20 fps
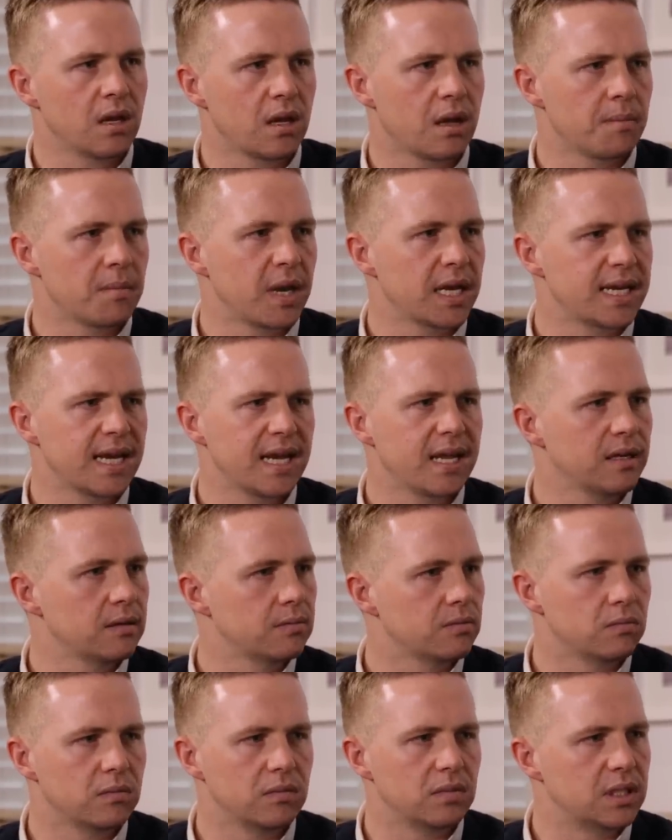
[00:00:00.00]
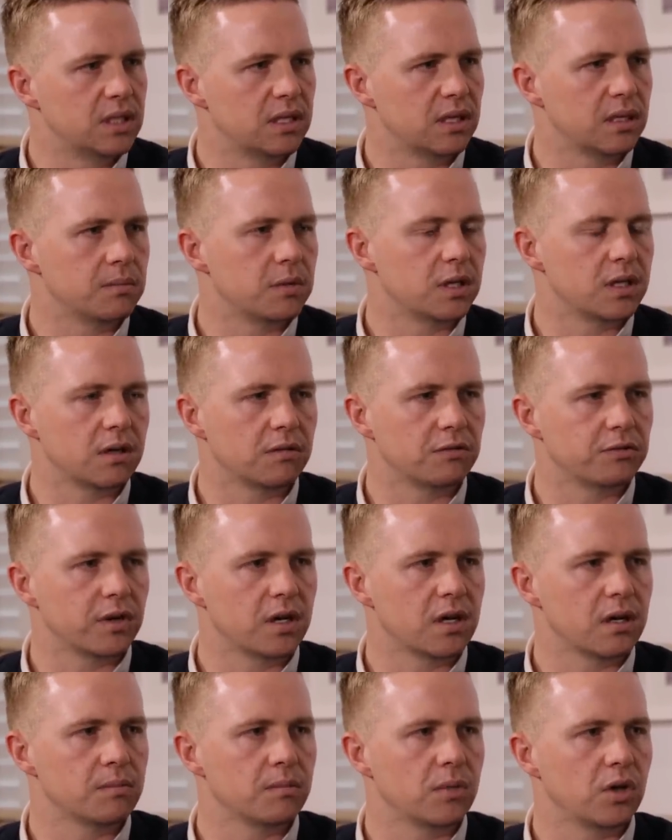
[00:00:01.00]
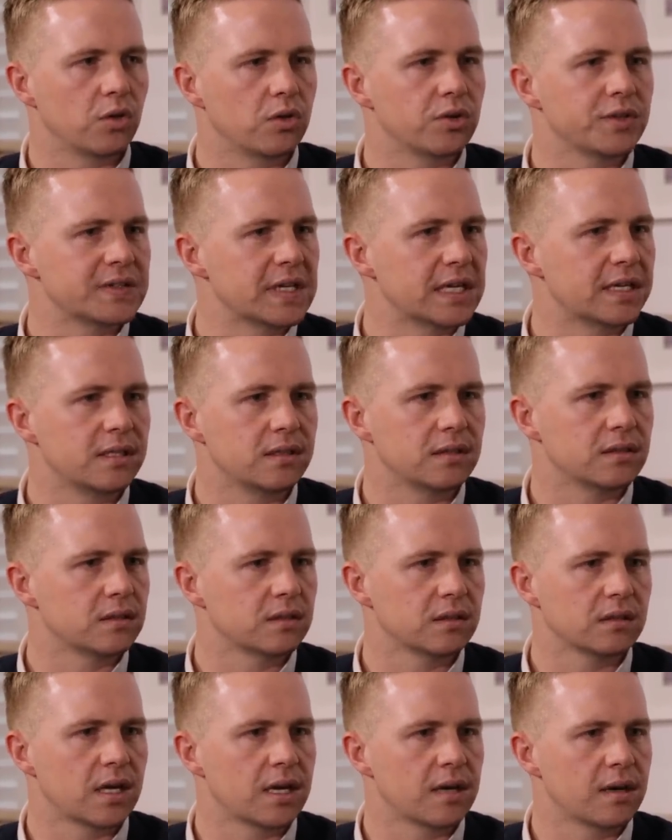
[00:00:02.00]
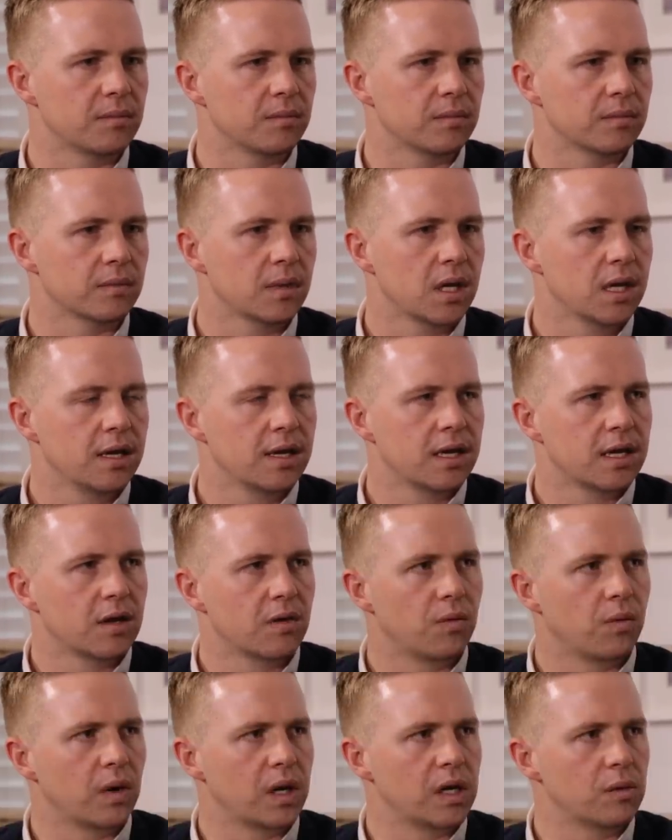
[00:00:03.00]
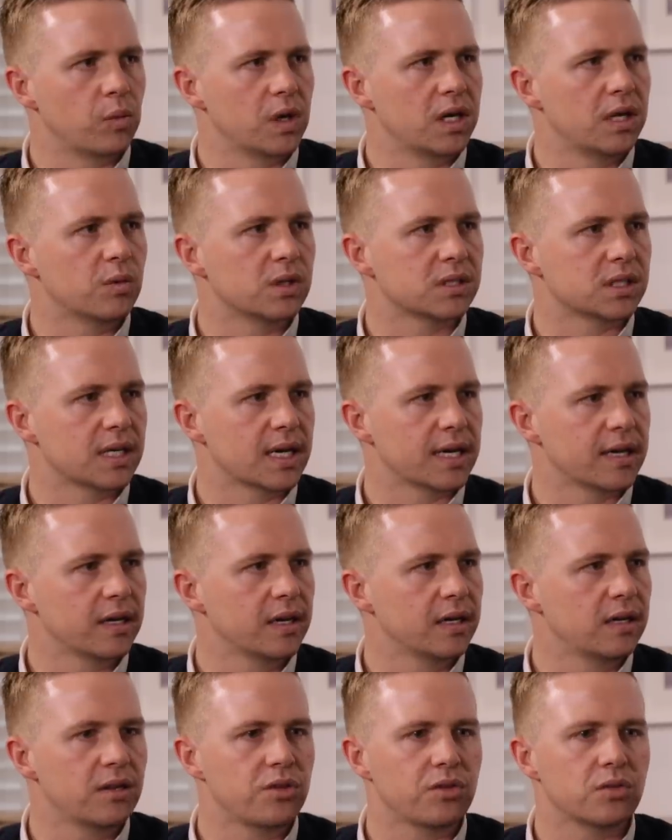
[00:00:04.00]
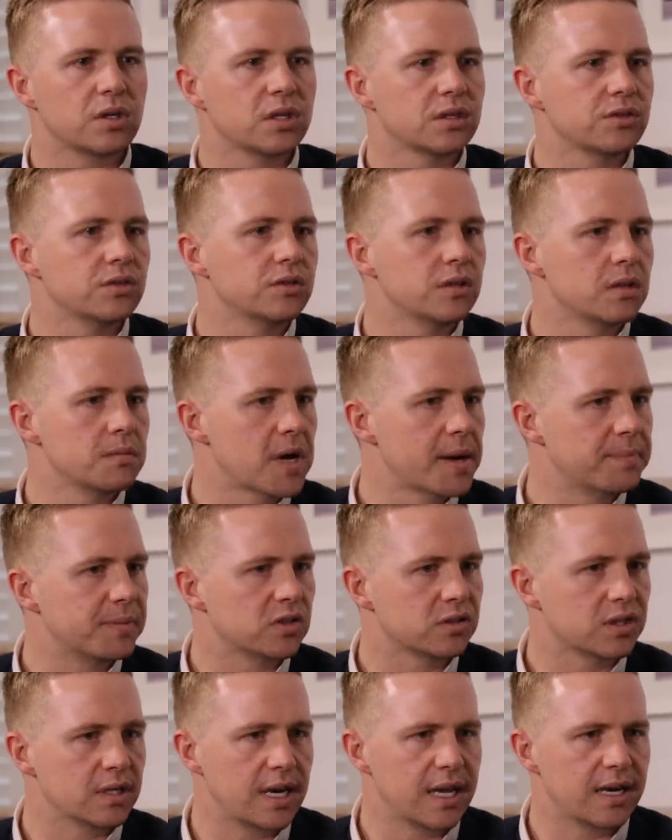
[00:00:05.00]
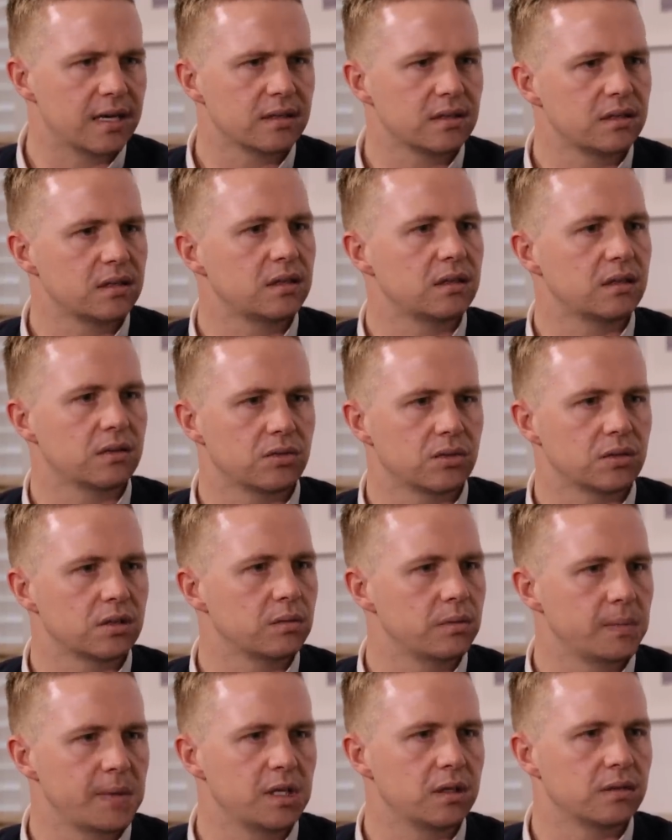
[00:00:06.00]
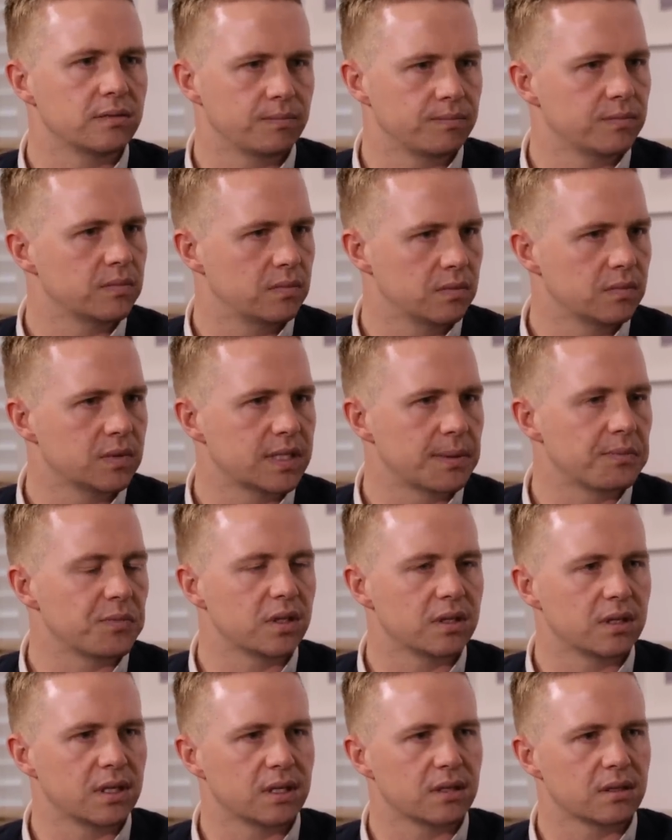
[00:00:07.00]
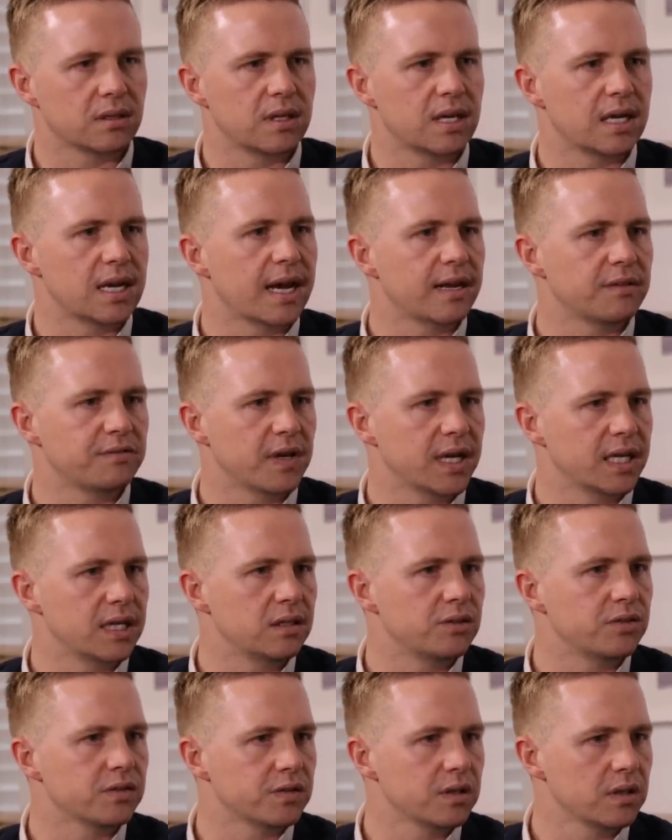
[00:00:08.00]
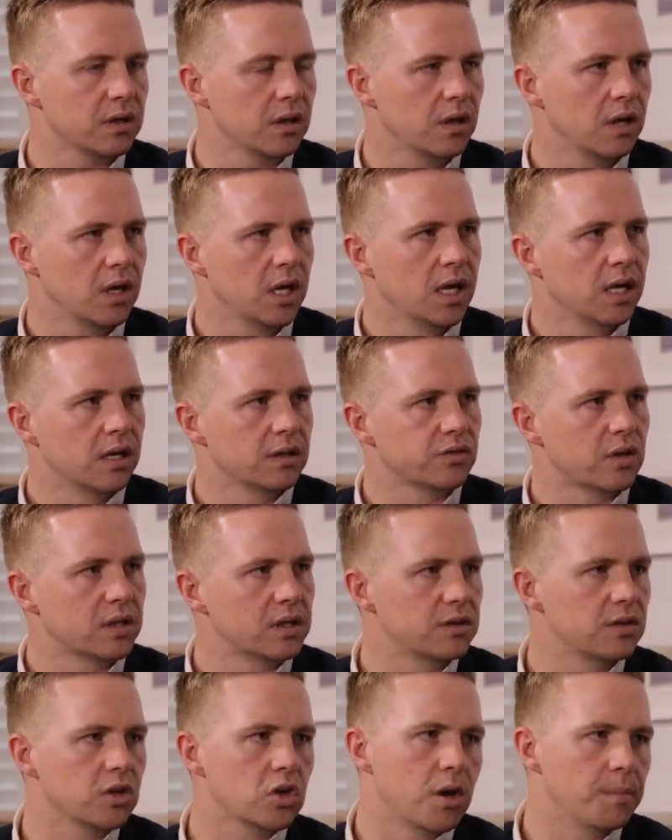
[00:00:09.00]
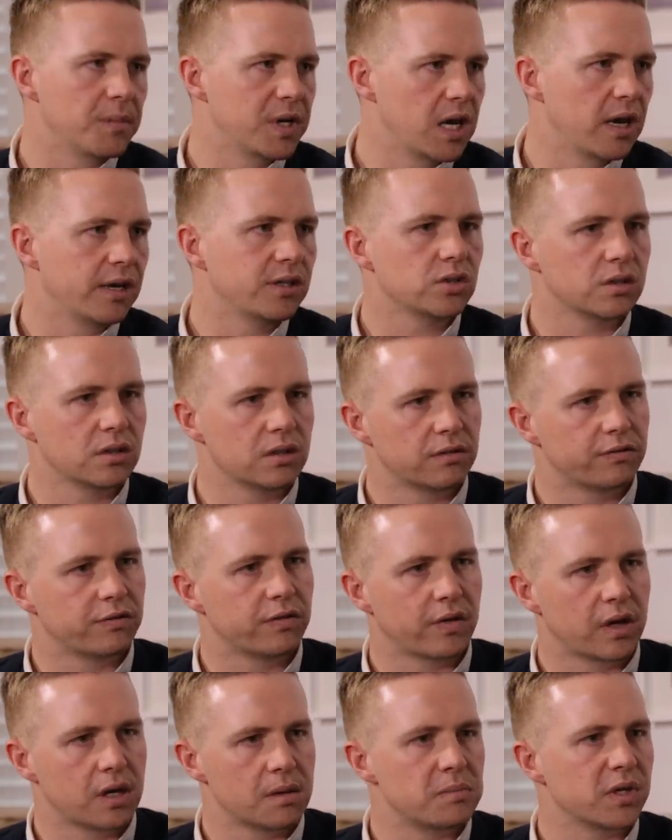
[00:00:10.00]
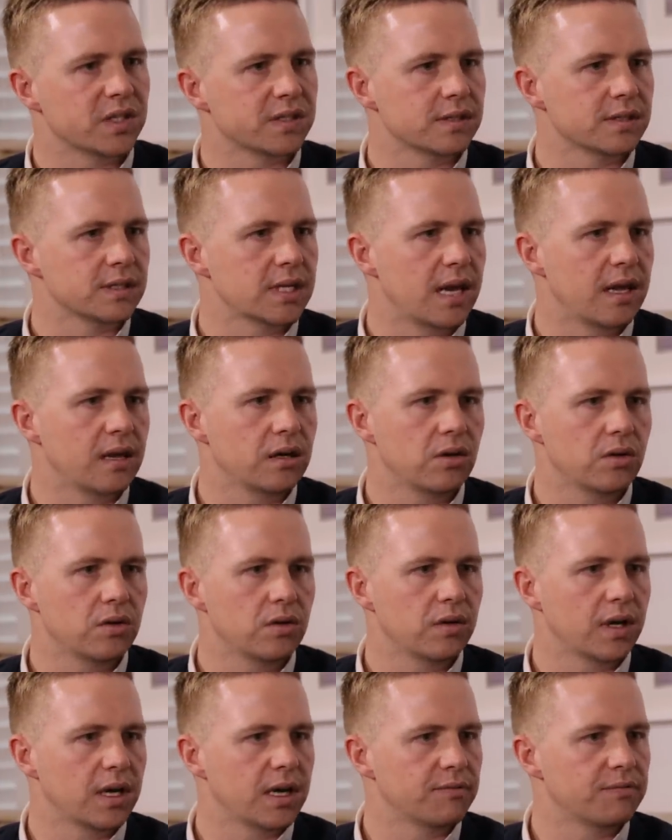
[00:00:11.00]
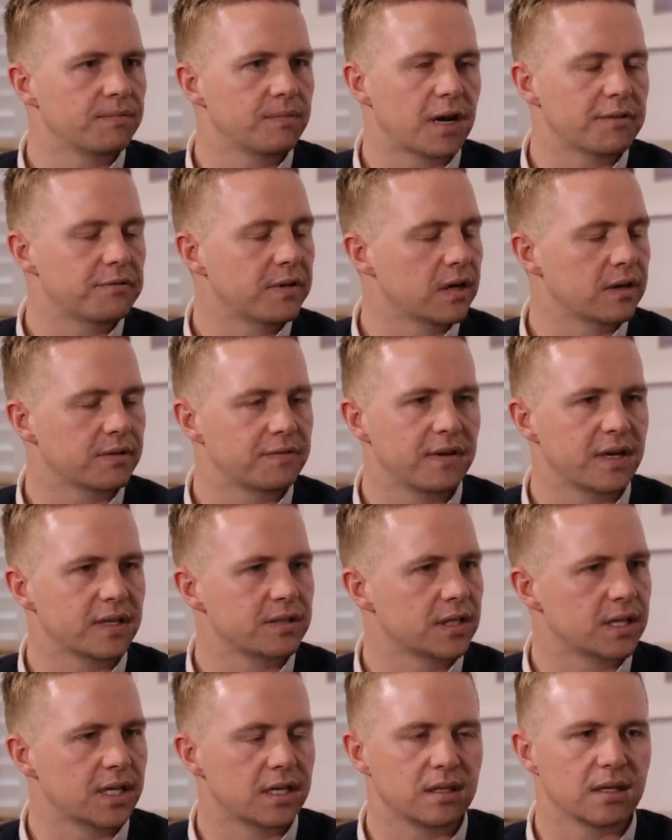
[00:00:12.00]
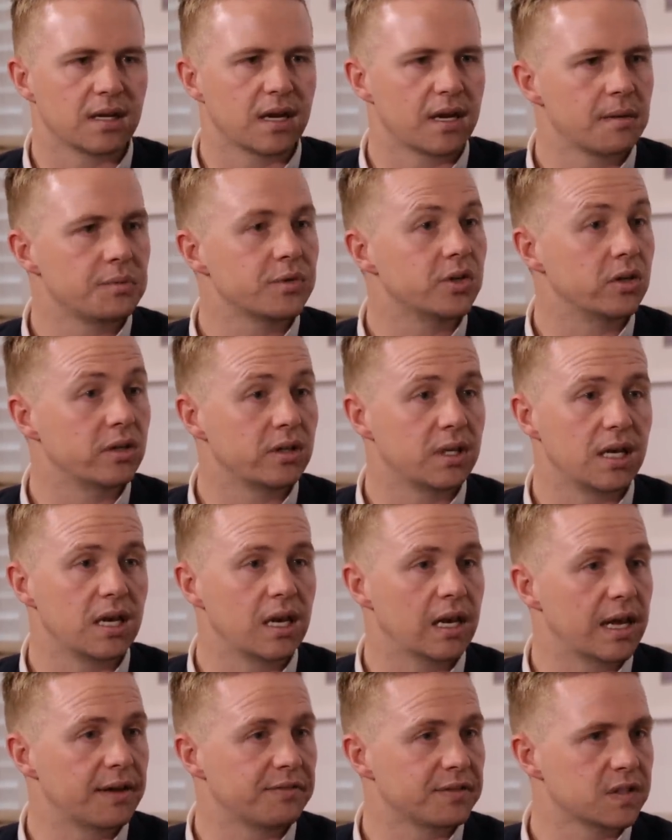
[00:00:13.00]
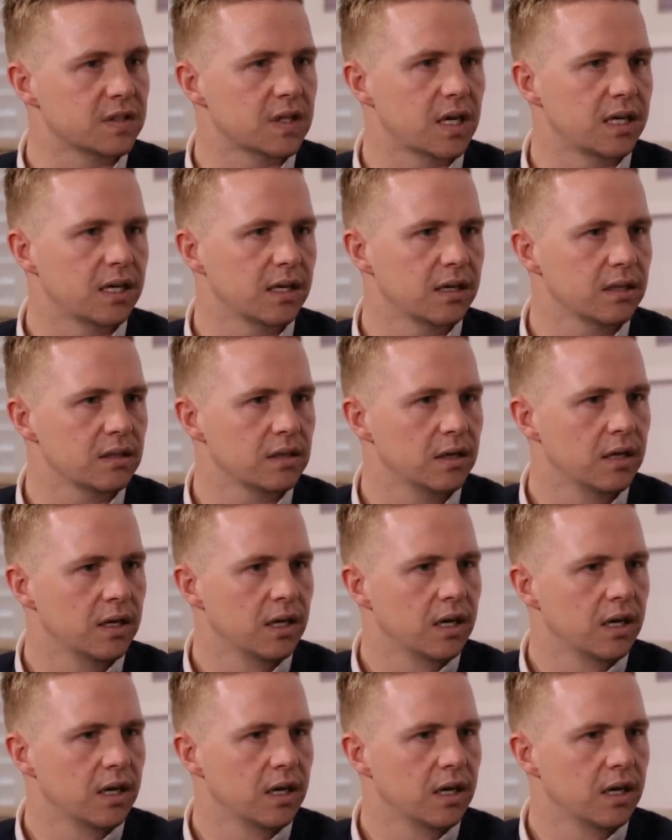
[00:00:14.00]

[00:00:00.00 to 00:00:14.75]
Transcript: Uh, my dad did a bit of um, law studies um, when, when he was younger, and he thought it suited my personality. He thought it would be something that, that I'd find interesting. So I did the combination of uh, business and law, and I, I, found it fascinating. I absolutely loved studying it.